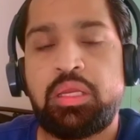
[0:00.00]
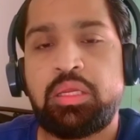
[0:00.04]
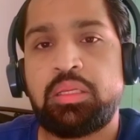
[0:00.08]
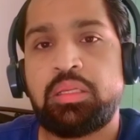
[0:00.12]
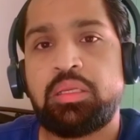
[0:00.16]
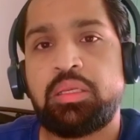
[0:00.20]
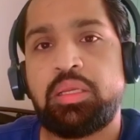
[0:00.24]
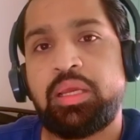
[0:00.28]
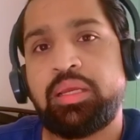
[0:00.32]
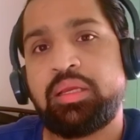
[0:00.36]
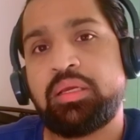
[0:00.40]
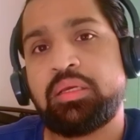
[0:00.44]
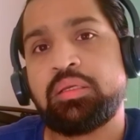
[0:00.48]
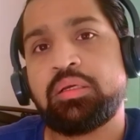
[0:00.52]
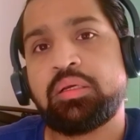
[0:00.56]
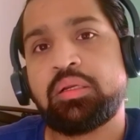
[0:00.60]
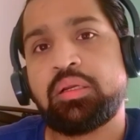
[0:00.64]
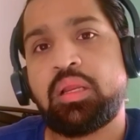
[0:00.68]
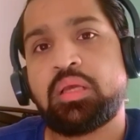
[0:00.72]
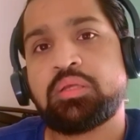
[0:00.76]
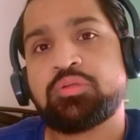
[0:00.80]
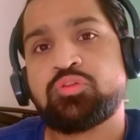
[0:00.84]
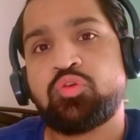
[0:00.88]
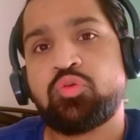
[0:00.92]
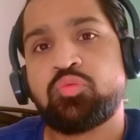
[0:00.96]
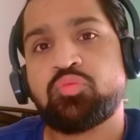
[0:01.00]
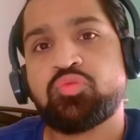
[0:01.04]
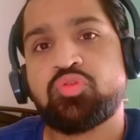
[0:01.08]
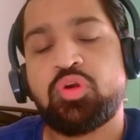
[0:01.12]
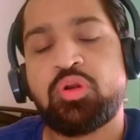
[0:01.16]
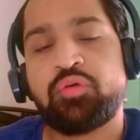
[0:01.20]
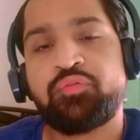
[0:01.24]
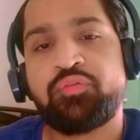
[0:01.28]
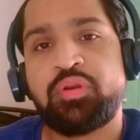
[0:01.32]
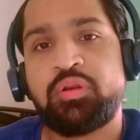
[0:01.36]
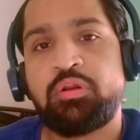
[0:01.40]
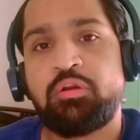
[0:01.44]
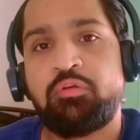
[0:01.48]
like in a classroom sort
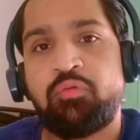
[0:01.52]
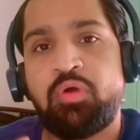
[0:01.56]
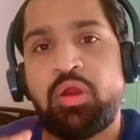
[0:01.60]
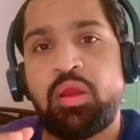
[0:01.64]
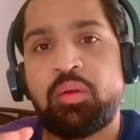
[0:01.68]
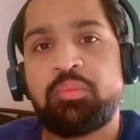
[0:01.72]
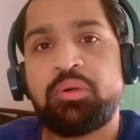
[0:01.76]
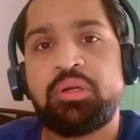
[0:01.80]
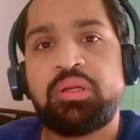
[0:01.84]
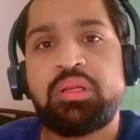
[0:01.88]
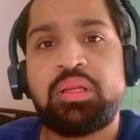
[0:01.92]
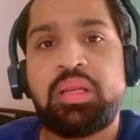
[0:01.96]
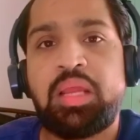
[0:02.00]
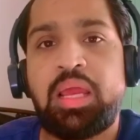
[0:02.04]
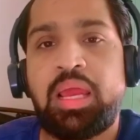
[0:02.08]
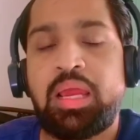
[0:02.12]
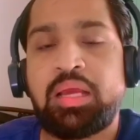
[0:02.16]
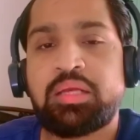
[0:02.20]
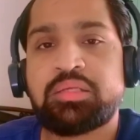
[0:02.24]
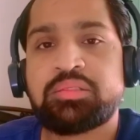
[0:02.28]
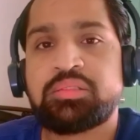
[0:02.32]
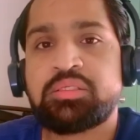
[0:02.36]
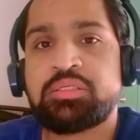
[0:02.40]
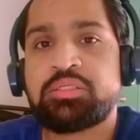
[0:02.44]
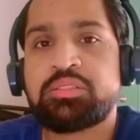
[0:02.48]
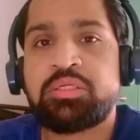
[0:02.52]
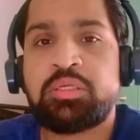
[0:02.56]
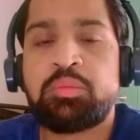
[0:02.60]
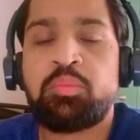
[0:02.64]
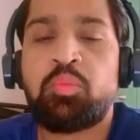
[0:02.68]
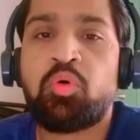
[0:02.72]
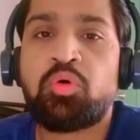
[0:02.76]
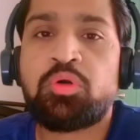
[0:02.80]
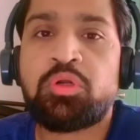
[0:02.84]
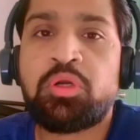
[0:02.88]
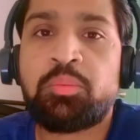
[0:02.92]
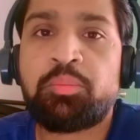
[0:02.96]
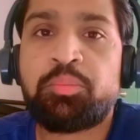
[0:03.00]
of an environment and access
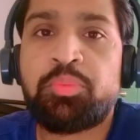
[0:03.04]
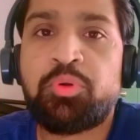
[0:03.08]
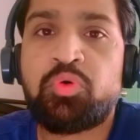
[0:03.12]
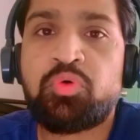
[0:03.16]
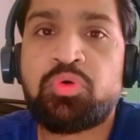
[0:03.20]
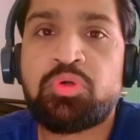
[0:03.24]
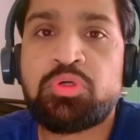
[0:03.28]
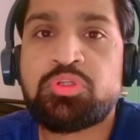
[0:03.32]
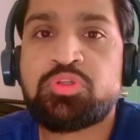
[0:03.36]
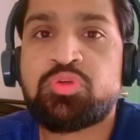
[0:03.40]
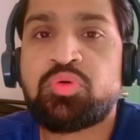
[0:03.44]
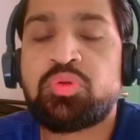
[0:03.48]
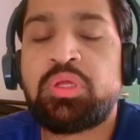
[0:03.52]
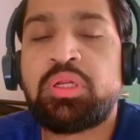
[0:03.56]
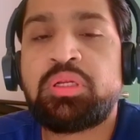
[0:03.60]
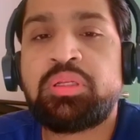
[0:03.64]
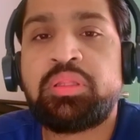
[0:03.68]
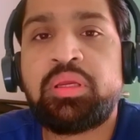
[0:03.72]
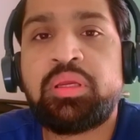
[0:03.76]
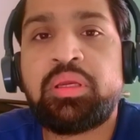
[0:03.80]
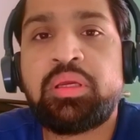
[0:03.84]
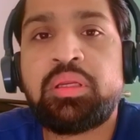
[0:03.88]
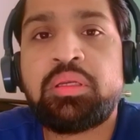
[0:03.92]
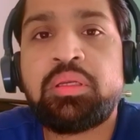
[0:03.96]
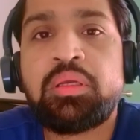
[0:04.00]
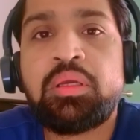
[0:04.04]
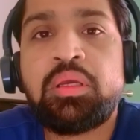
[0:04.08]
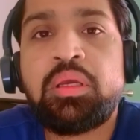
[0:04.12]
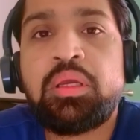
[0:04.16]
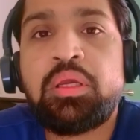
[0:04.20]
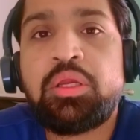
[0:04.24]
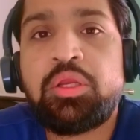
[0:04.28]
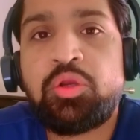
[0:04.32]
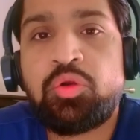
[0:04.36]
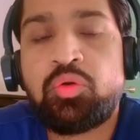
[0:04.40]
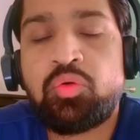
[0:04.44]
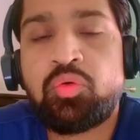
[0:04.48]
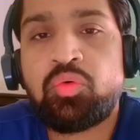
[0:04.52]
remote computers so that they can
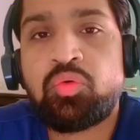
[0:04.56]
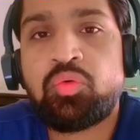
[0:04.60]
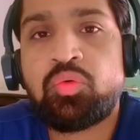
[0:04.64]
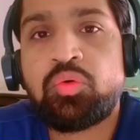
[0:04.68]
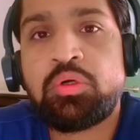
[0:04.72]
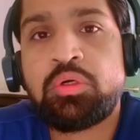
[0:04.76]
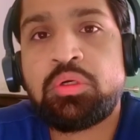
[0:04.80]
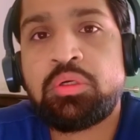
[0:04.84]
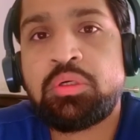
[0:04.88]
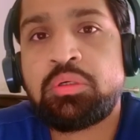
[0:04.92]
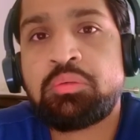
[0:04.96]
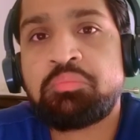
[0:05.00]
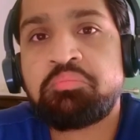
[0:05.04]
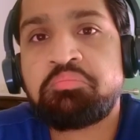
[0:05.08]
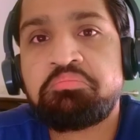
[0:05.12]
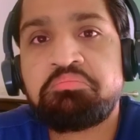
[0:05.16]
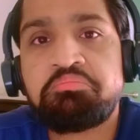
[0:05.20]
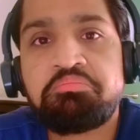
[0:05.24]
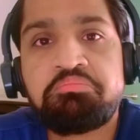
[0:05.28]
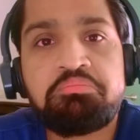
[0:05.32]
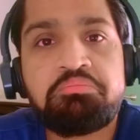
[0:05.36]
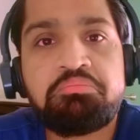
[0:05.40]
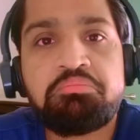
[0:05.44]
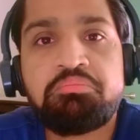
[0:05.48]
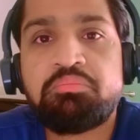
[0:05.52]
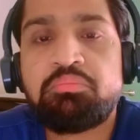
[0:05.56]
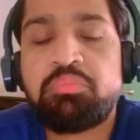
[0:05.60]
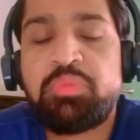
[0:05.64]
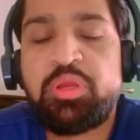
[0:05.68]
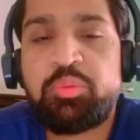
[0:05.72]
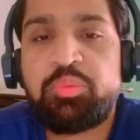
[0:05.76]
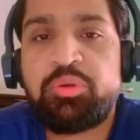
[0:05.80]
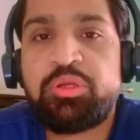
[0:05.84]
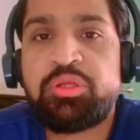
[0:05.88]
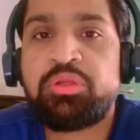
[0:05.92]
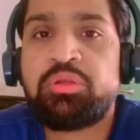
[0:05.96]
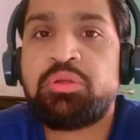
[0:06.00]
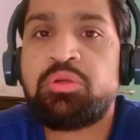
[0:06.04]

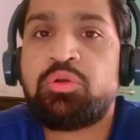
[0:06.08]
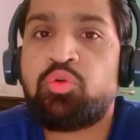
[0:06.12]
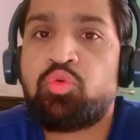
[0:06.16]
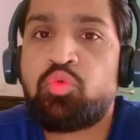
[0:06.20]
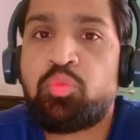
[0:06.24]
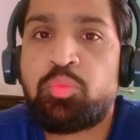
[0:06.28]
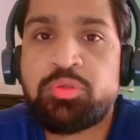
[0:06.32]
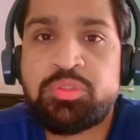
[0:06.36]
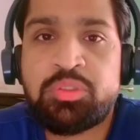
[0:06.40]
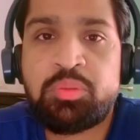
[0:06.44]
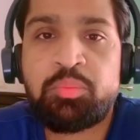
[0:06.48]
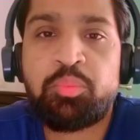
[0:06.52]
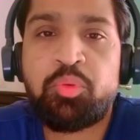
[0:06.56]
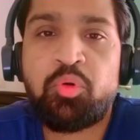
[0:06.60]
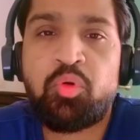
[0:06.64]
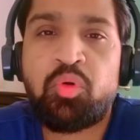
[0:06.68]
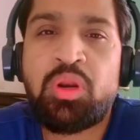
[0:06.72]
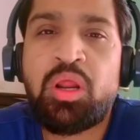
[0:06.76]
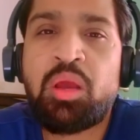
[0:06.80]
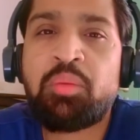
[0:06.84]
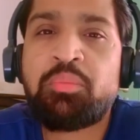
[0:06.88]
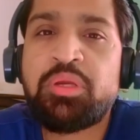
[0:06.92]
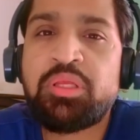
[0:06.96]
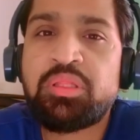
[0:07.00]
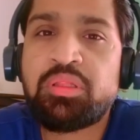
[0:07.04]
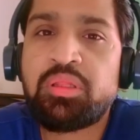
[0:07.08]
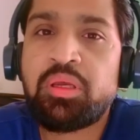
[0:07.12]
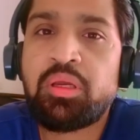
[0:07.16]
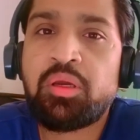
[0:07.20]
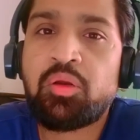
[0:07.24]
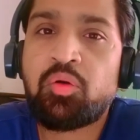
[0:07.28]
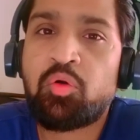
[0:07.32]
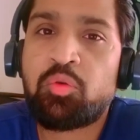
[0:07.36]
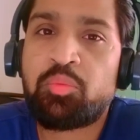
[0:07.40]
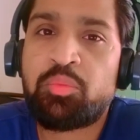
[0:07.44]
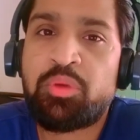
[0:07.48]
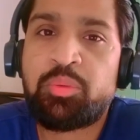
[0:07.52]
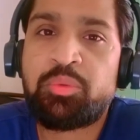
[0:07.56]
maybe do some programming there
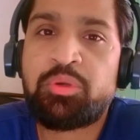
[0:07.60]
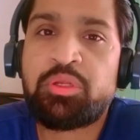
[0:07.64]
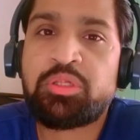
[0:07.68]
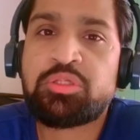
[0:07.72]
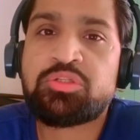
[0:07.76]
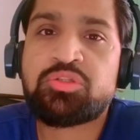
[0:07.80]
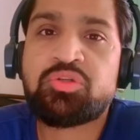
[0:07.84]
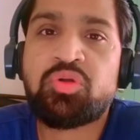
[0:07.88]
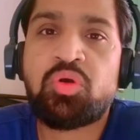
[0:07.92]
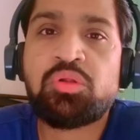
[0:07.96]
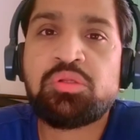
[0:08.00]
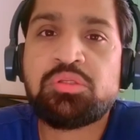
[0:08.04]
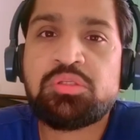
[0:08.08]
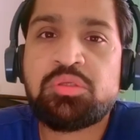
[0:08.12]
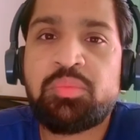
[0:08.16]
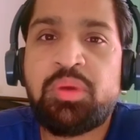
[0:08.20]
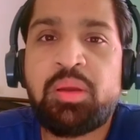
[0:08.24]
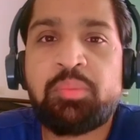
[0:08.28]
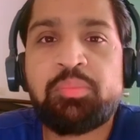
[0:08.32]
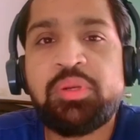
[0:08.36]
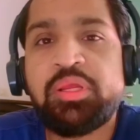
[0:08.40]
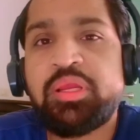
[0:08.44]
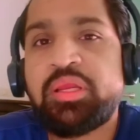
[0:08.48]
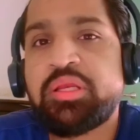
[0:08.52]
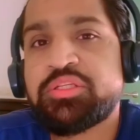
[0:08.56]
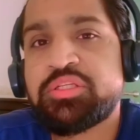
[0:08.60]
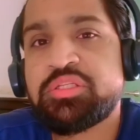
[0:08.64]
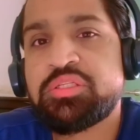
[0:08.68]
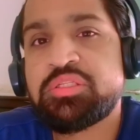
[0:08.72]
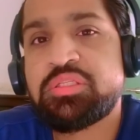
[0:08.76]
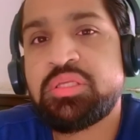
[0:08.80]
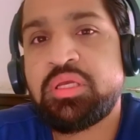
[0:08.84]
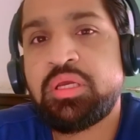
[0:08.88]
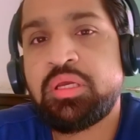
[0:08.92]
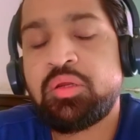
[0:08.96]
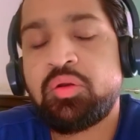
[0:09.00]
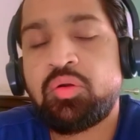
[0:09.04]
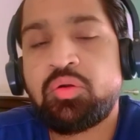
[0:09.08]
or maybe install some applications
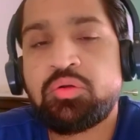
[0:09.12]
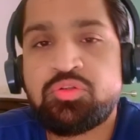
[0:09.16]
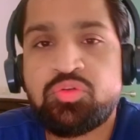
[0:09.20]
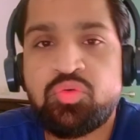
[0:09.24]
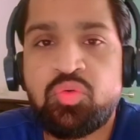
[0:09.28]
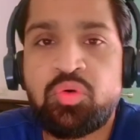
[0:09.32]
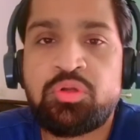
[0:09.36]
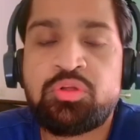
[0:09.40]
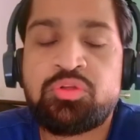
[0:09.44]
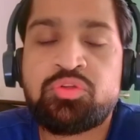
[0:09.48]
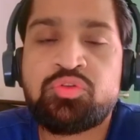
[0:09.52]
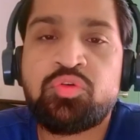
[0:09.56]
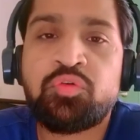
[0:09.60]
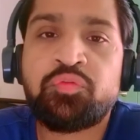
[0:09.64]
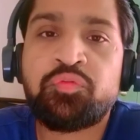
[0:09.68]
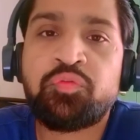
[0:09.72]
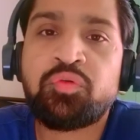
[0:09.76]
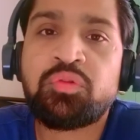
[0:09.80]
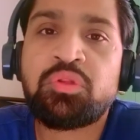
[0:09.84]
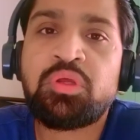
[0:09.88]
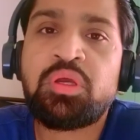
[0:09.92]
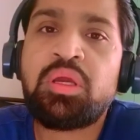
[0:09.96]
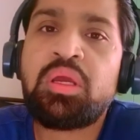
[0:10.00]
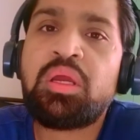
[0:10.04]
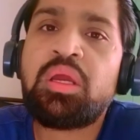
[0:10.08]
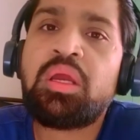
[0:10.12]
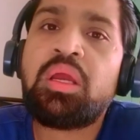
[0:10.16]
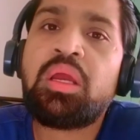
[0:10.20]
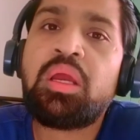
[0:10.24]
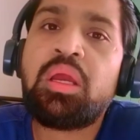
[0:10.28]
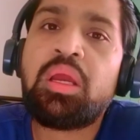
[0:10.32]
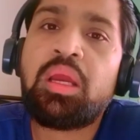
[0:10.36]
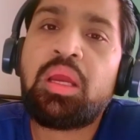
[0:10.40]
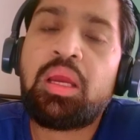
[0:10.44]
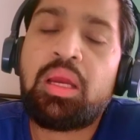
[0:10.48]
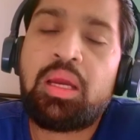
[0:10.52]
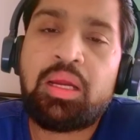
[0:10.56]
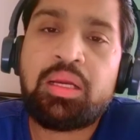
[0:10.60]
there or so on and so forth,
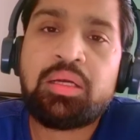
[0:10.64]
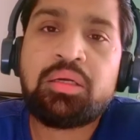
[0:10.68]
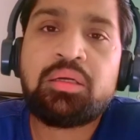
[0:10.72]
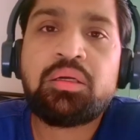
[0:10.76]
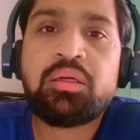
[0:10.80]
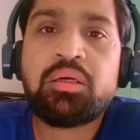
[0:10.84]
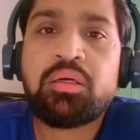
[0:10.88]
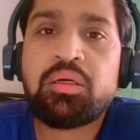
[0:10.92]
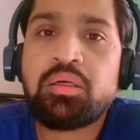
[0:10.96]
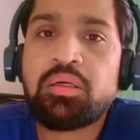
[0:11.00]
and